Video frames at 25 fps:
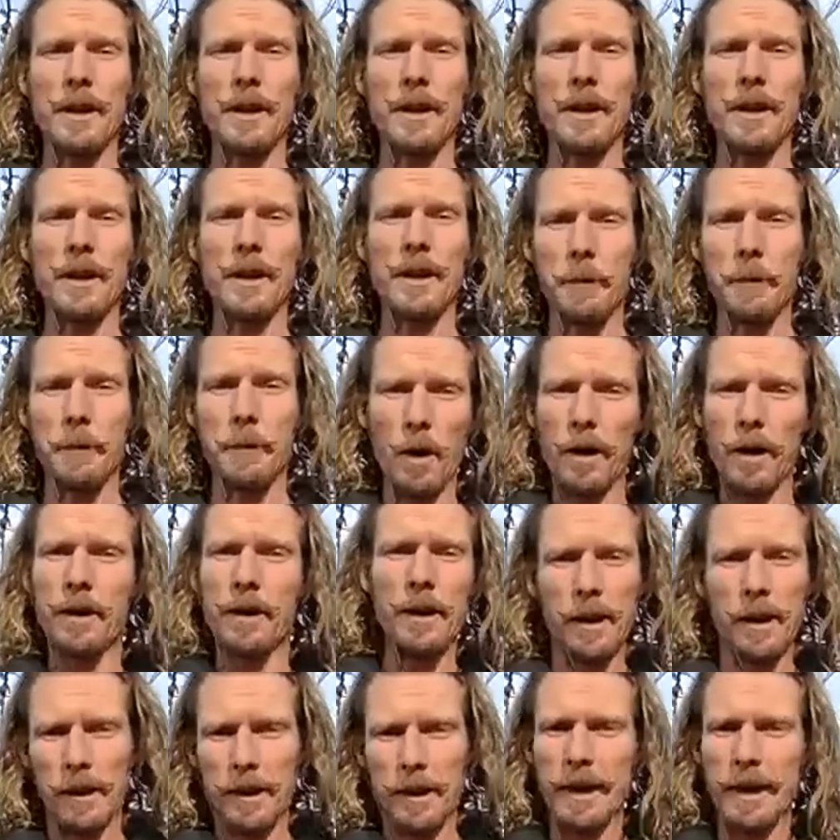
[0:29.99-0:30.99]
number
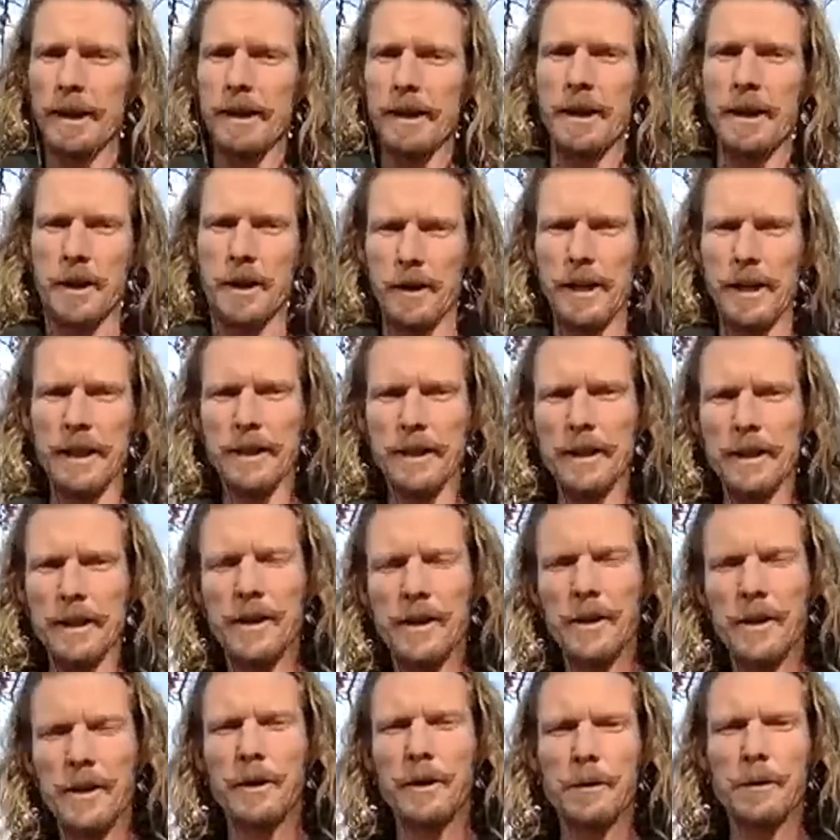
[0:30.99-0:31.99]
one thing that you need to
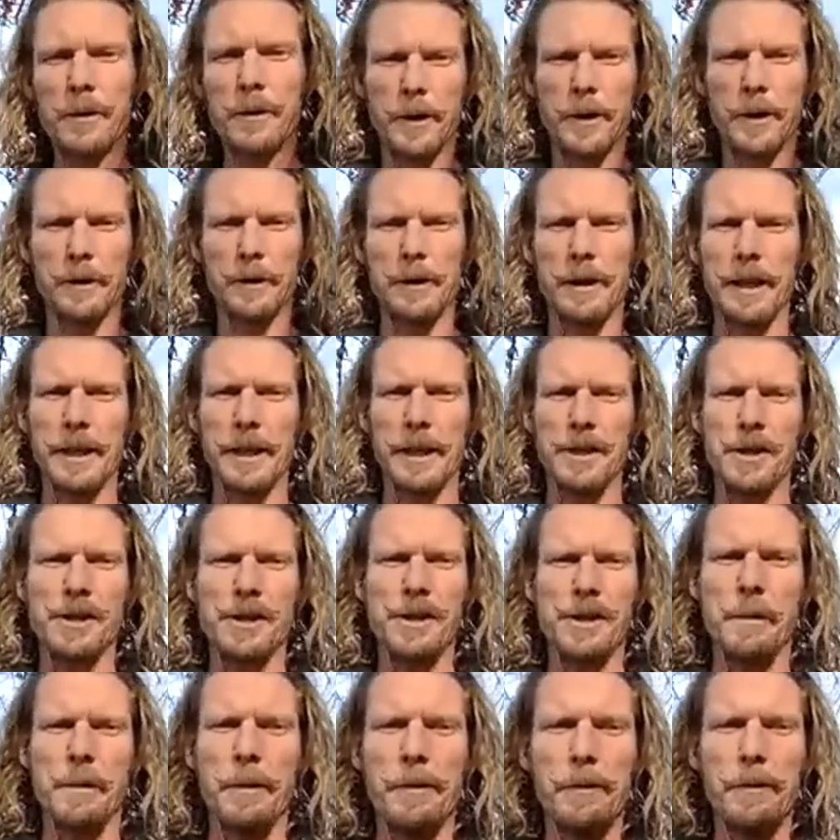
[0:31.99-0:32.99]
do to ruin a
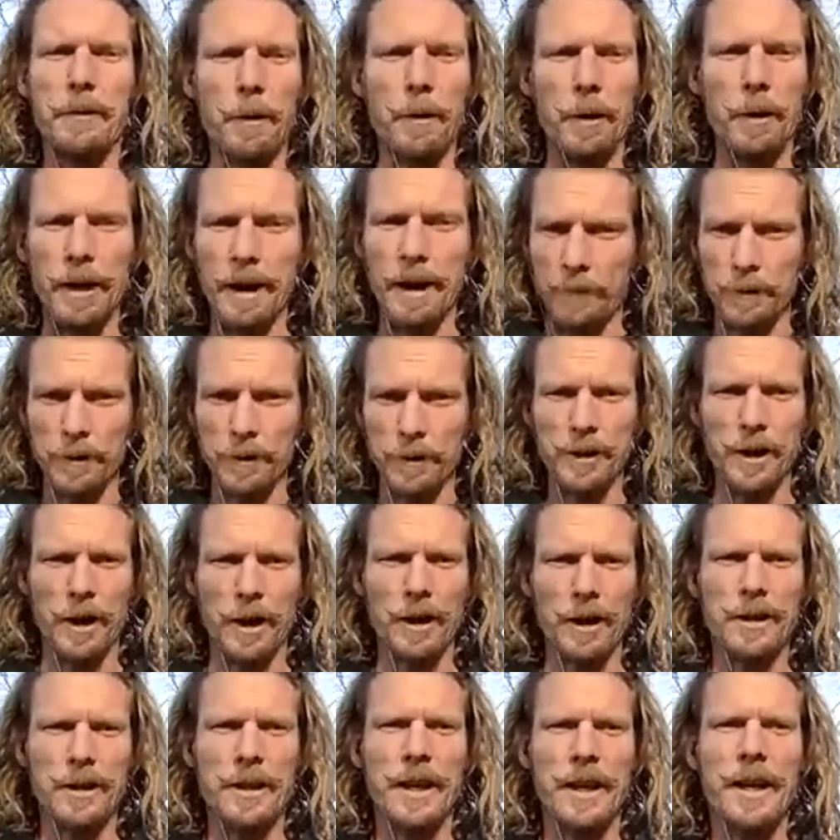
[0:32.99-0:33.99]
relationship before it ever
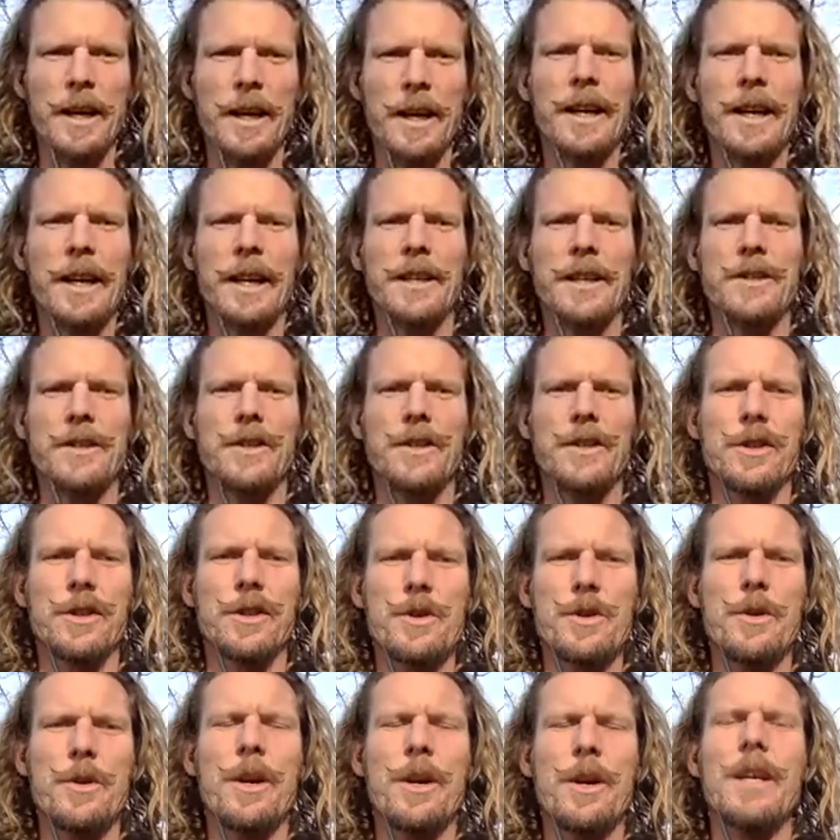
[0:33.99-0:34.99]
starts is
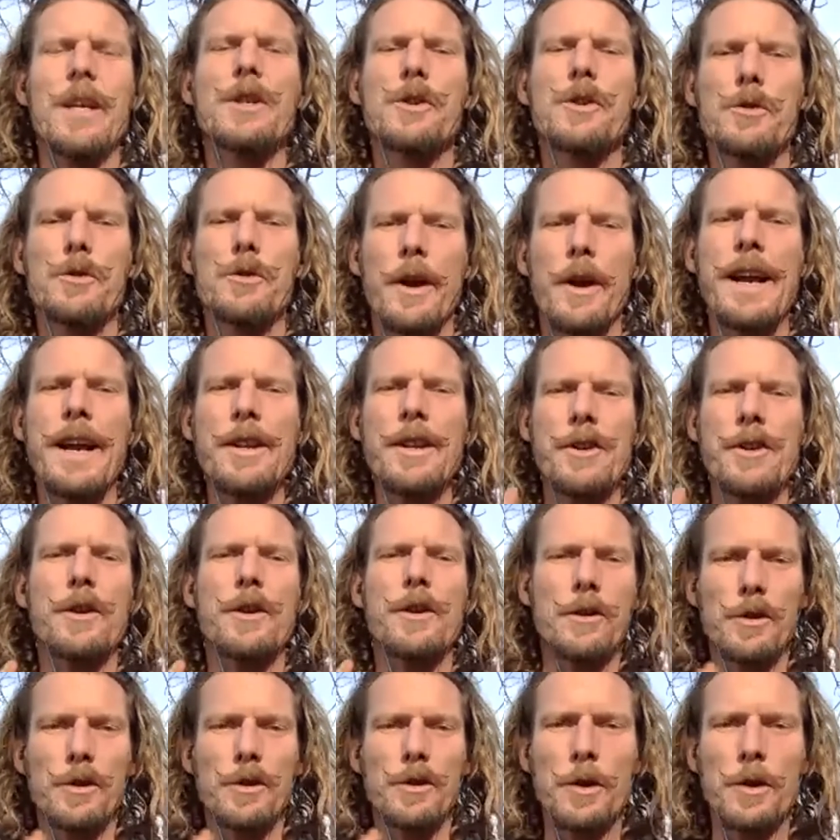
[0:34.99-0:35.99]
to trade
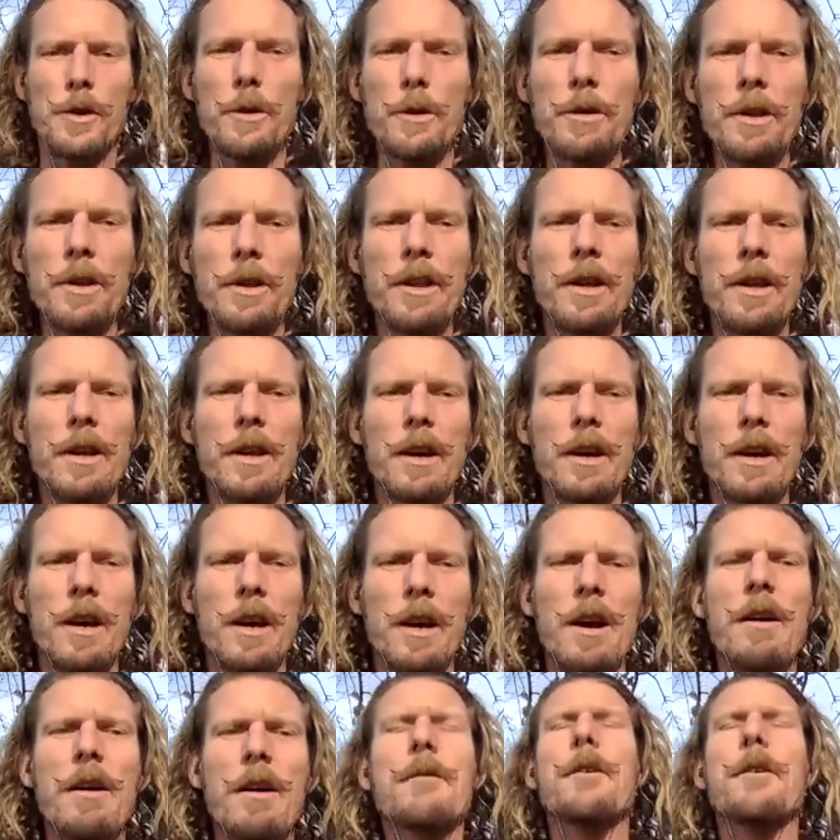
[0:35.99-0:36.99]
your truth
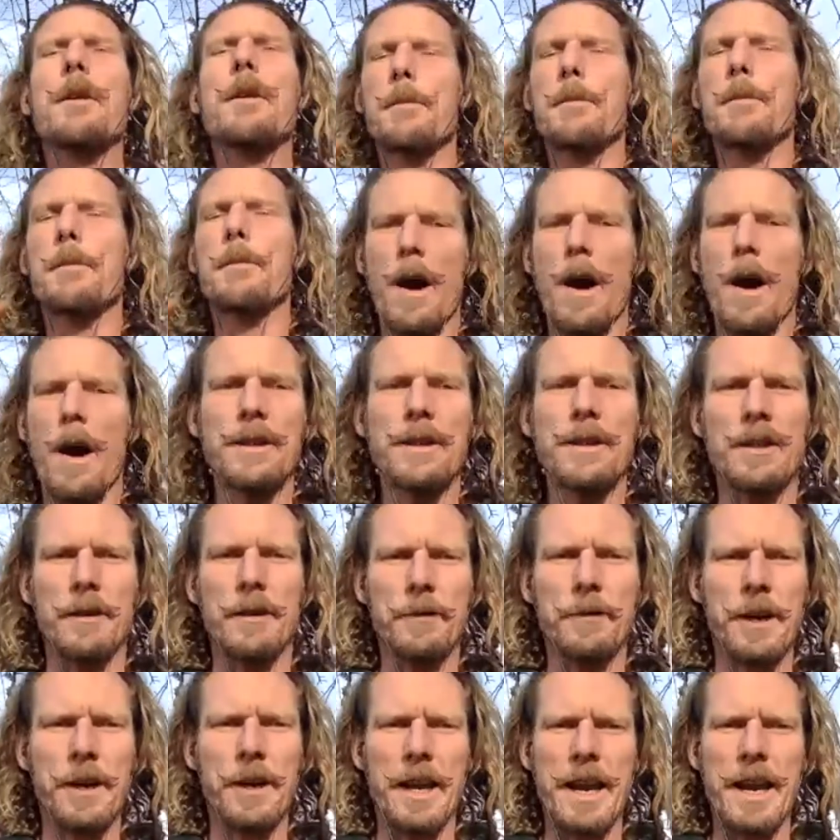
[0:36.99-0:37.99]
for the promise
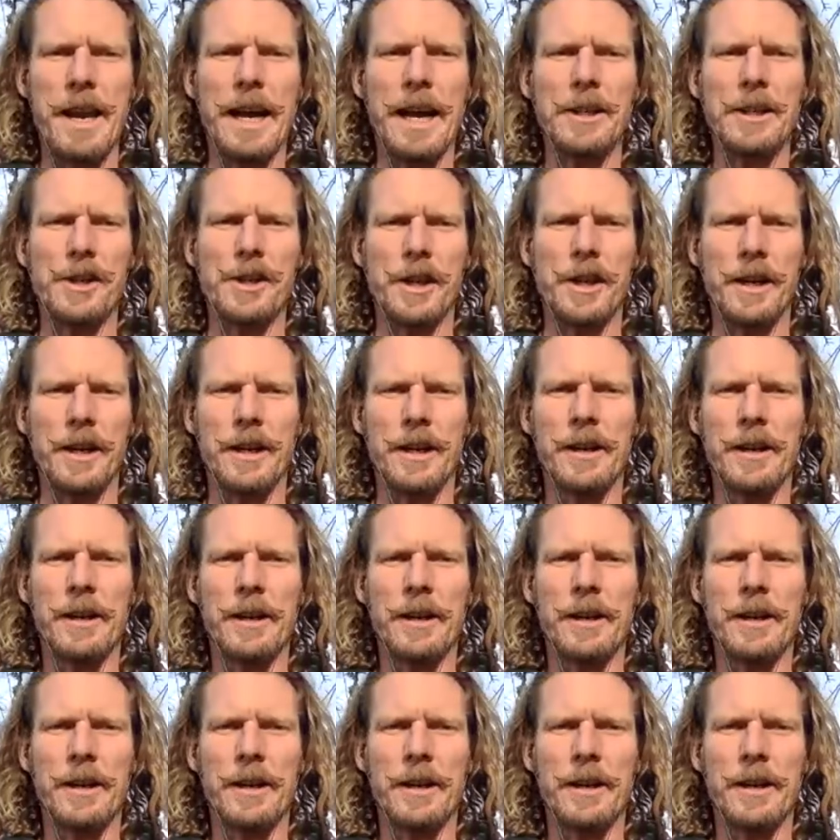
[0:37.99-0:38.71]
of connection,